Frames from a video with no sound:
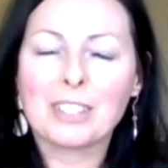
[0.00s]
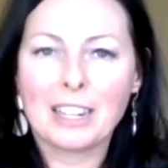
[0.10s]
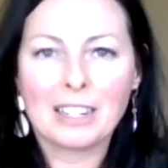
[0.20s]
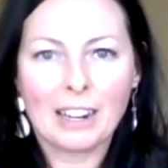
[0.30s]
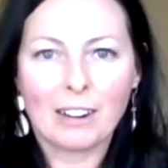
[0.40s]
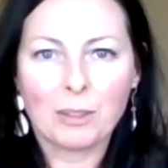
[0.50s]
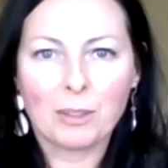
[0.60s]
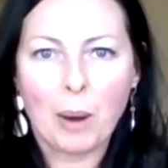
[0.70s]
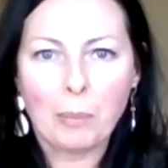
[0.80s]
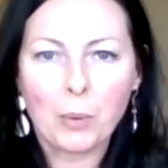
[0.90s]
skincare and the
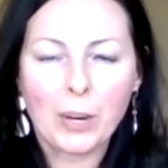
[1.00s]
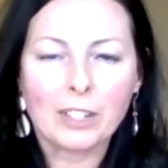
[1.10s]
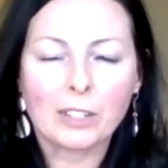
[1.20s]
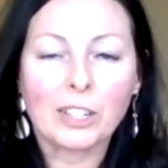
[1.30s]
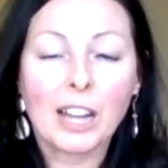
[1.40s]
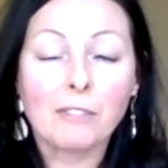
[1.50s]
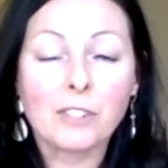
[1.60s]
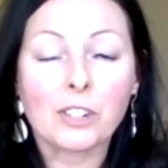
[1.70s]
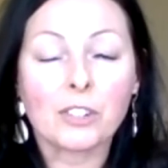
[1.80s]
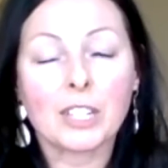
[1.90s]
proper way to look
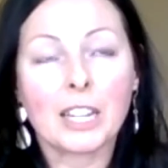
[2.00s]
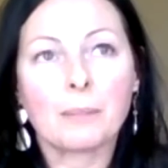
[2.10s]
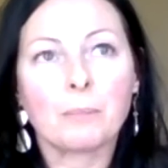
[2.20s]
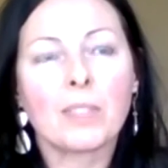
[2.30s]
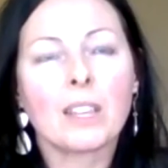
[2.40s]
after your skin.